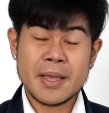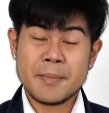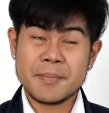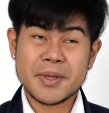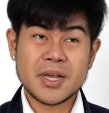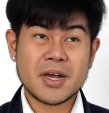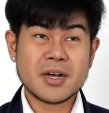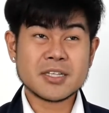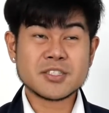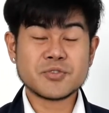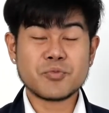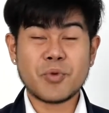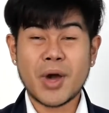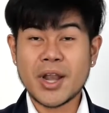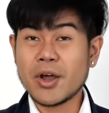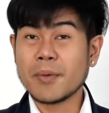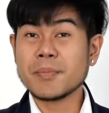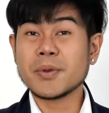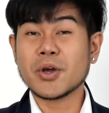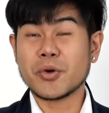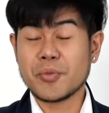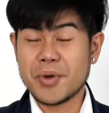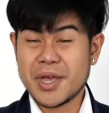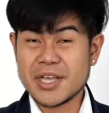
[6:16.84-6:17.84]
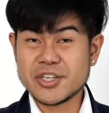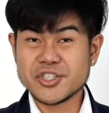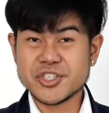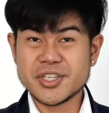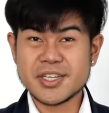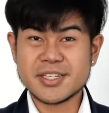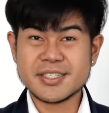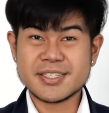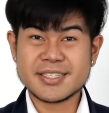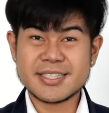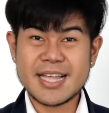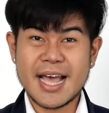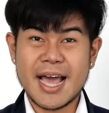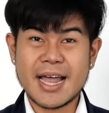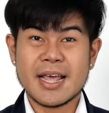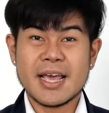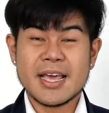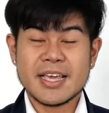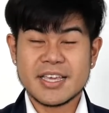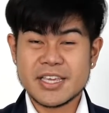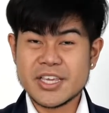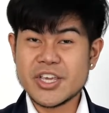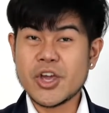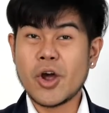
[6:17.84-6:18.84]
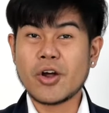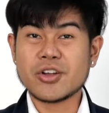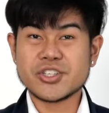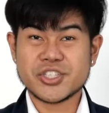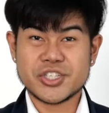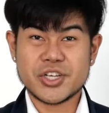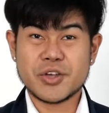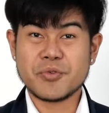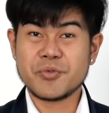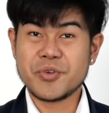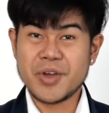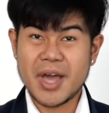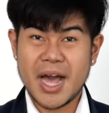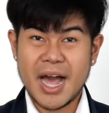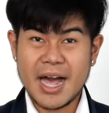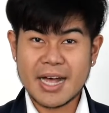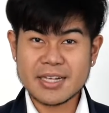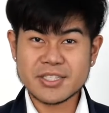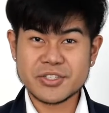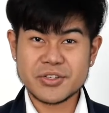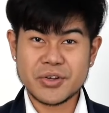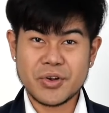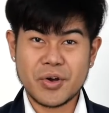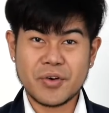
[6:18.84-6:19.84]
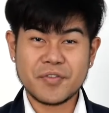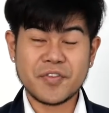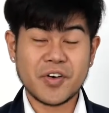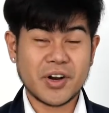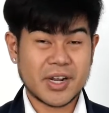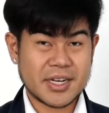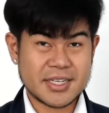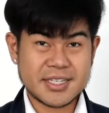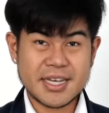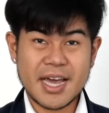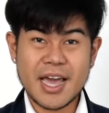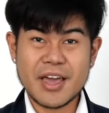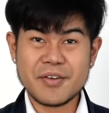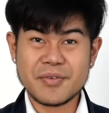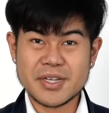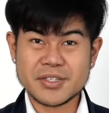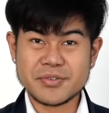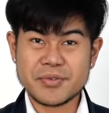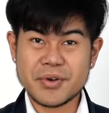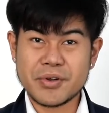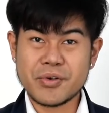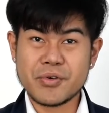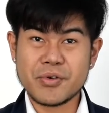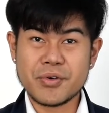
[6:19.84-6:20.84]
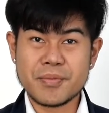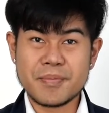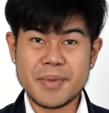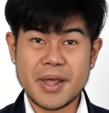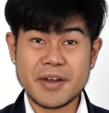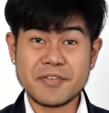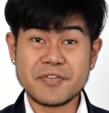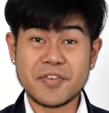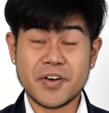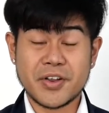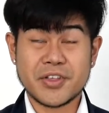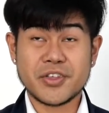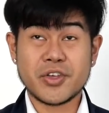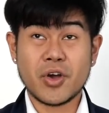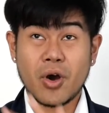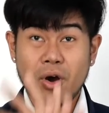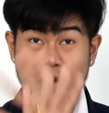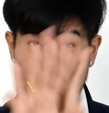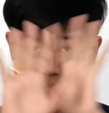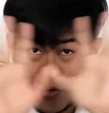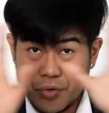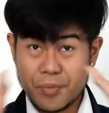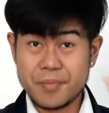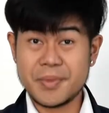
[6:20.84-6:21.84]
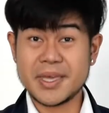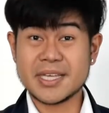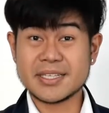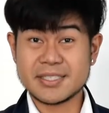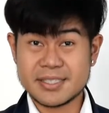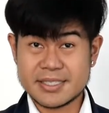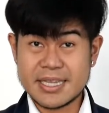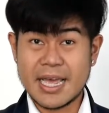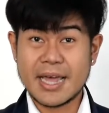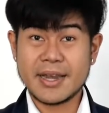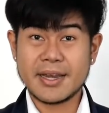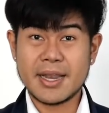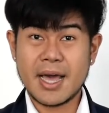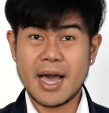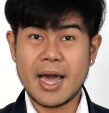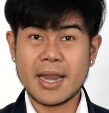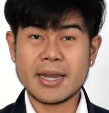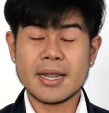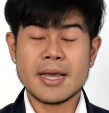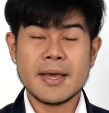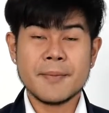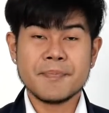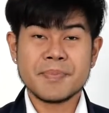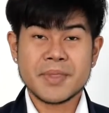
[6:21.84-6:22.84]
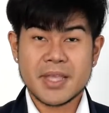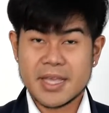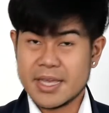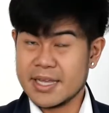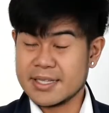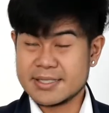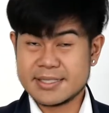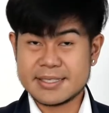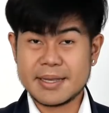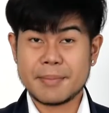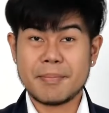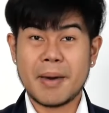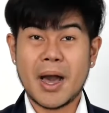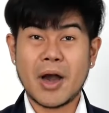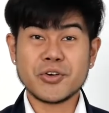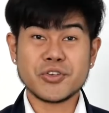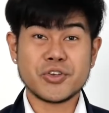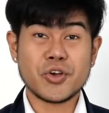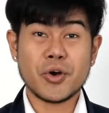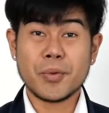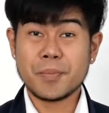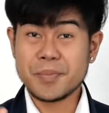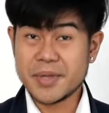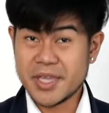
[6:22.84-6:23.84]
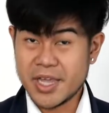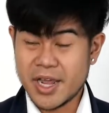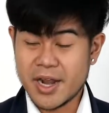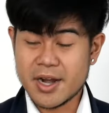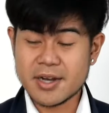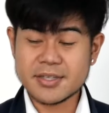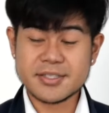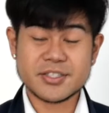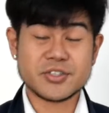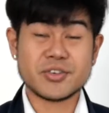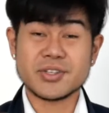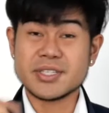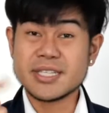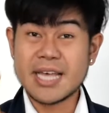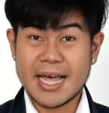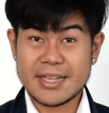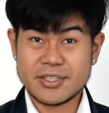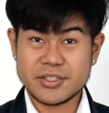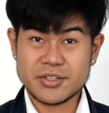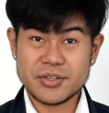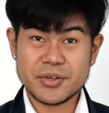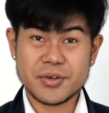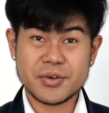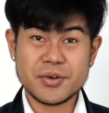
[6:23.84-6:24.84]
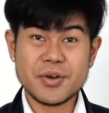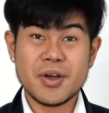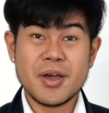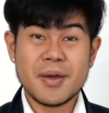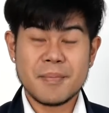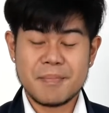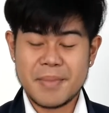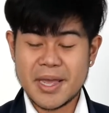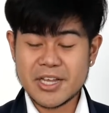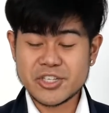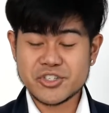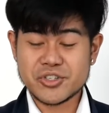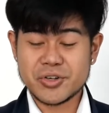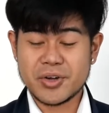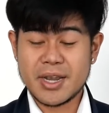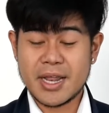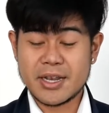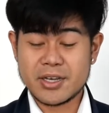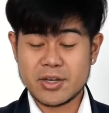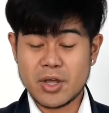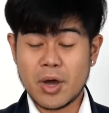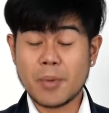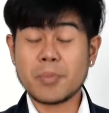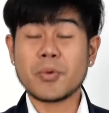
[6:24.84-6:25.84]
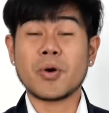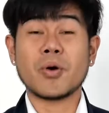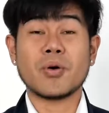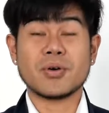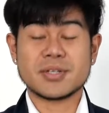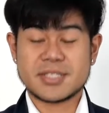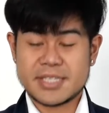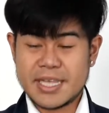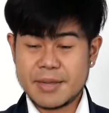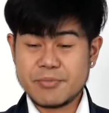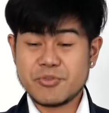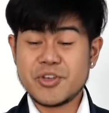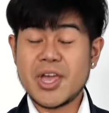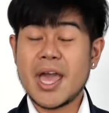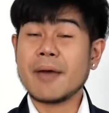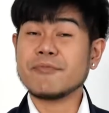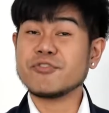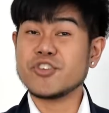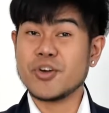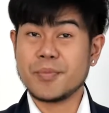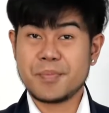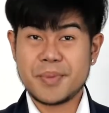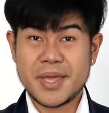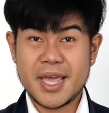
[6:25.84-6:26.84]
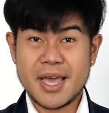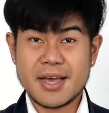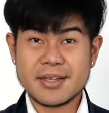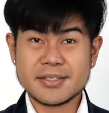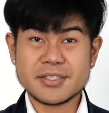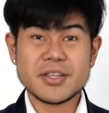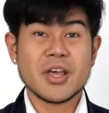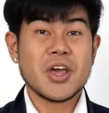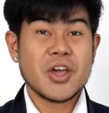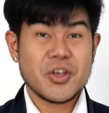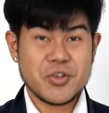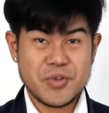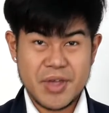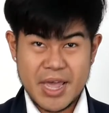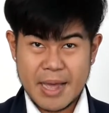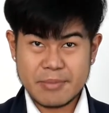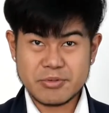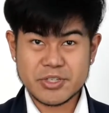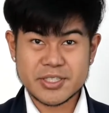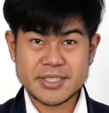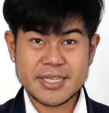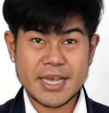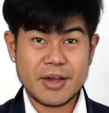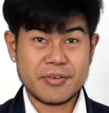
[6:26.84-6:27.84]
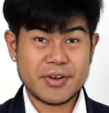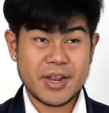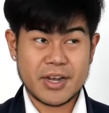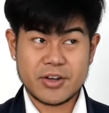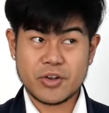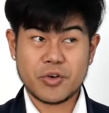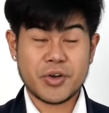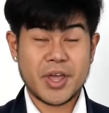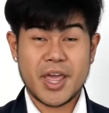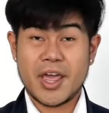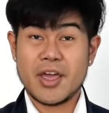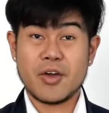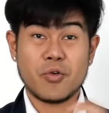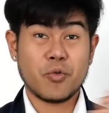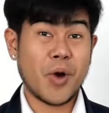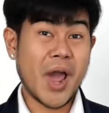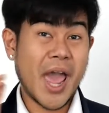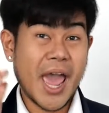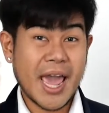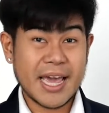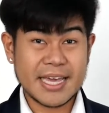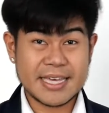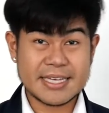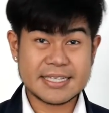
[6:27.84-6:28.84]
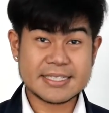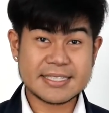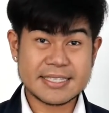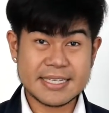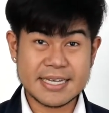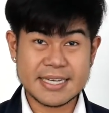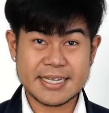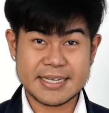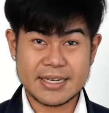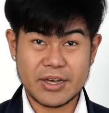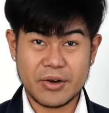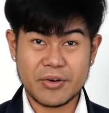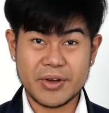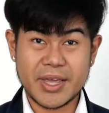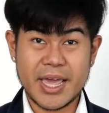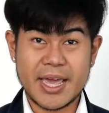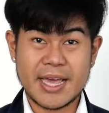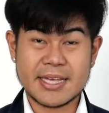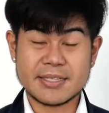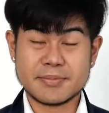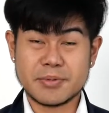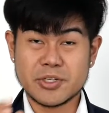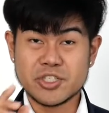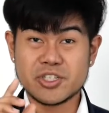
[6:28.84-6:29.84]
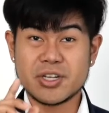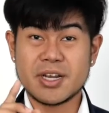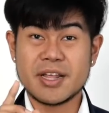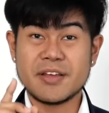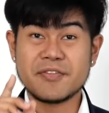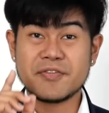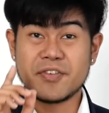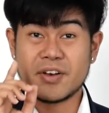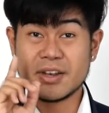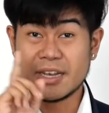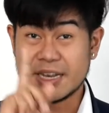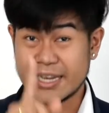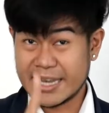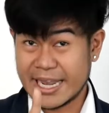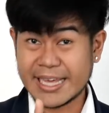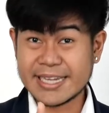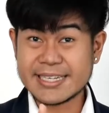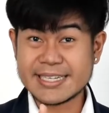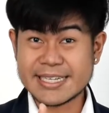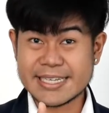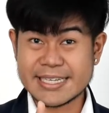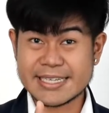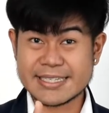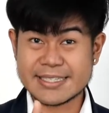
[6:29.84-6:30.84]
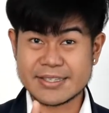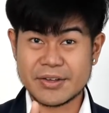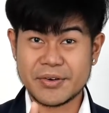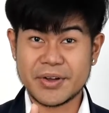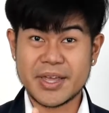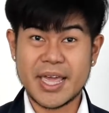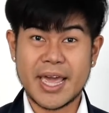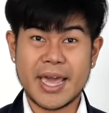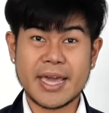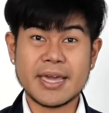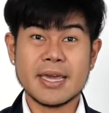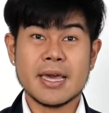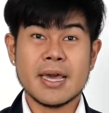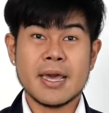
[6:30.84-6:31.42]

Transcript: Because one of the questions that he or she will ask, for Qatar Airways recruitment for your grooming standard, it's about your pierce, your tattoo. Make sure that, of course, if you have your pierce, you have to tell that, okay, where is it, okay? Especially for the ladies, okay?